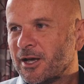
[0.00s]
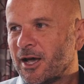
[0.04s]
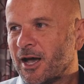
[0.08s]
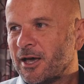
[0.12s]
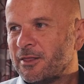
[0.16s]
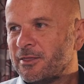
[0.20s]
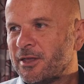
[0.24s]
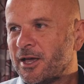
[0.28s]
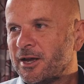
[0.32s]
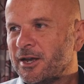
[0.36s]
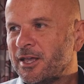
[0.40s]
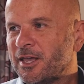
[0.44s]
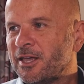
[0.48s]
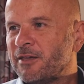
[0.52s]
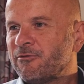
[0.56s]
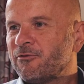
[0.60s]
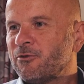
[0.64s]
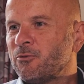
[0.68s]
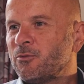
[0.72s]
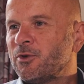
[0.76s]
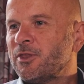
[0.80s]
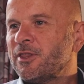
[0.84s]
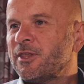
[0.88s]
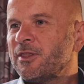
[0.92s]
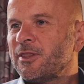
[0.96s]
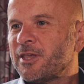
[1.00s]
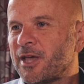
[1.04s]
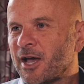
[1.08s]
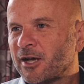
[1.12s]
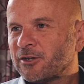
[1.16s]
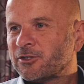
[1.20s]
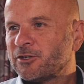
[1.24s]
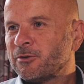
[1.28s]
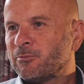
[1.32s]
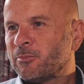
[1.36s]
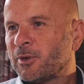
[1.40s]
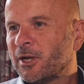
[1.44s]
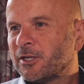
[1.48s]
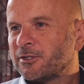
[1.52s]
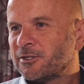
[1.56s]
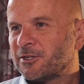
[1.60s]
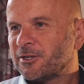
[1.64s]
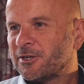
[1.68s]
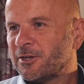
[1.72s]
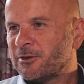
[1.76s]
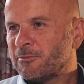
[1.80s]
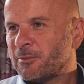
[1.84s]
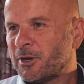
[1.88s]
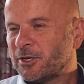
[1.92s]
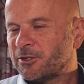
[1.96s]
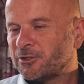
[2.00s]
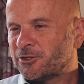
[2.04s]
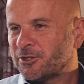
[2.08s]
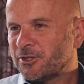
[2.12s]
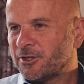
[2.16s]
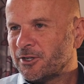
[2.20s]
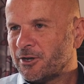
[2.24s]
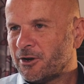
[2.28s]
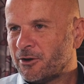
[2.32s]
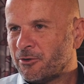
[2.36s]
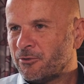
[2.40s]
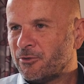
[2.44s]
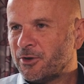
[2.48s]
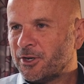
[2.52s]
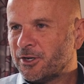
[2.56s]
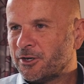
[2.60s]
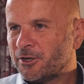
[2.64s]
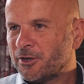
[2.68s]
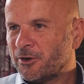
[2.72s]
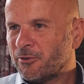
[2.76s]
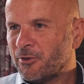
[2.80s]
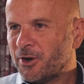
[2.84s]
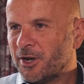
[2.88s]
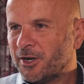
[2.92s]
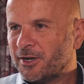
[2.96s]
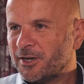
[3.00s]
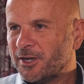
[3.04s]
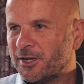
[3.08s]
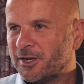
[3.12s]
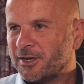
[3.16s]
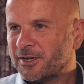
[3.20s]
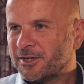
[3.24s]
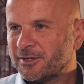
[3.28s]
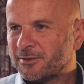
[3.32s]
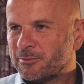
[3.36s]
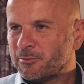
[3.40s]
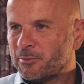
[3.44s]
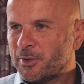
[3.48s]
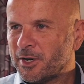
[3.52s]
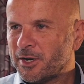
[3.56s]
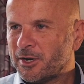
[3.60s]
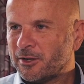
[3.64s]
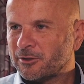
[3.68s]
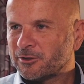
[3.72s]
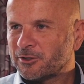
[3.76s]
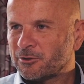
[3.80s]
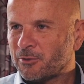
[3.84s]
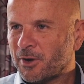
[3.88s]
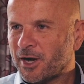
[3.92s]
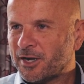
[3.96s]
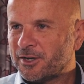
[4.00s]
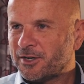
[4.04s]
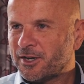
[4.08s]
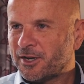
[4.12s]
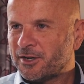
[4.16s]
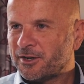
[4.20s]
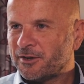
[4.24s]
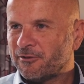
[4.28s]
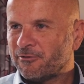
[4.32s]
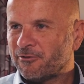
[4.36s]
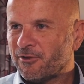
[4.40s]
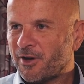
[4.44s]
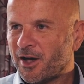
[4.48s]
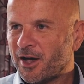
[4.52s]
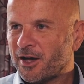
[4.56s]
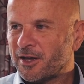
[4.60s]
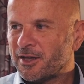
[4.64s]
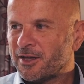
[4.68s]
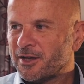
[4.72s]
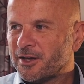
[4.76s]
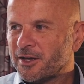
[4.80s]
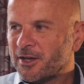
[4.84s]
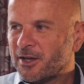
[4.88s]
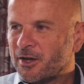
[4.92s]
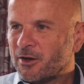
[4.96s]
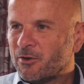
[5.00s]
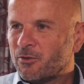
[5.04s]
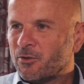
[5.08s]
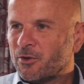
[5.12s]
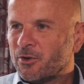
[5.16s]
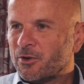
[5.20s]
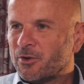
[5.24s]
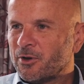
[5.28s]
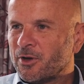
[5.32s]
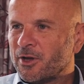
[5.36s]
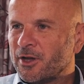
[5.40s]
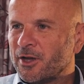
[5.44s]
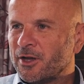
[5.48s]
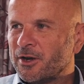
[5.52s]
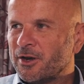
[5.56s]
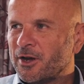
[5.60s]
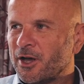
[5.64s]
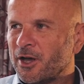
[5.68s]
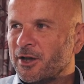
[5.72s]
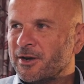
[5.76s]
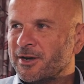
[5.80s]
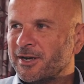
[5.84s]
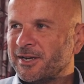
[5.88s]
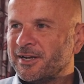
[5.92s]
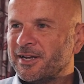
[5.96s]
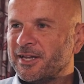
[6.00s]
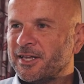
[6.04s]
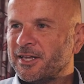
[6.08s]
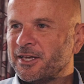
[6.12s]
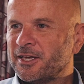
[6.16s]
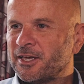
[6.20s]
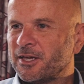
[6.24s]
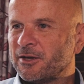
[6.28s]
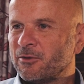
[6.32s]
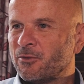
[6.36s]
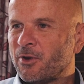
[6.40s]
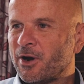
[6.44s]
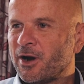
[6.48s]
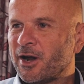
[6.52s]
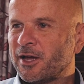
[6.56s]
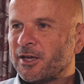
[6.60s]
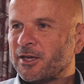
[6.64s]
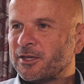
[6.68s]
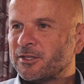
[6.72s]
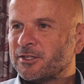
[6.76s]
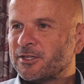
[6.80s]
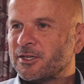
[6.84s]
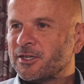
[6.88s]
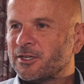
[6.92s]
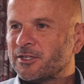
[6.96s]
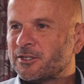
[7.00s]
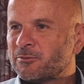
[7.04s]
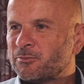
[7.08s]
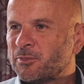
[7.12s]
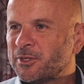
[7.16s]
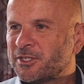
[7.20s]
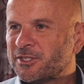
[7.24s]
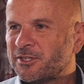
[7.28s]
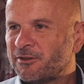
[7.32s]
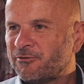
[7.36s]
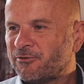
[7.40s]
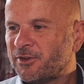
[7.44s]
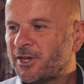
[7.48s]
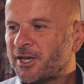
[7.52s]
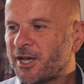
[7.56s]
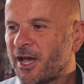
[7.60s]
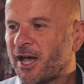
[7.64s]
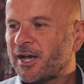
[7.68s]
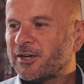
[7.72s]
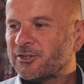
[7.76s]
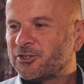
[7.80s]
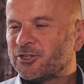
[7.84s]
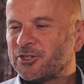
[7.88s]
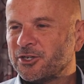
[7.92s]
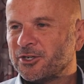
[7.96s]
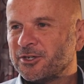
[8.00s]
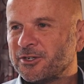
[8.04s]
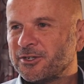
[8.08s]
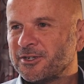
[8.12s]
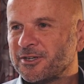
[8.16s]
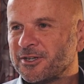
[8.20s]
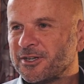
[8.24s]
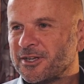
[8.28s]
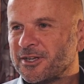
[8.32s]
And then even within the action plans that you mentioned that are integrated, being able to identify and linking where I can see a specific action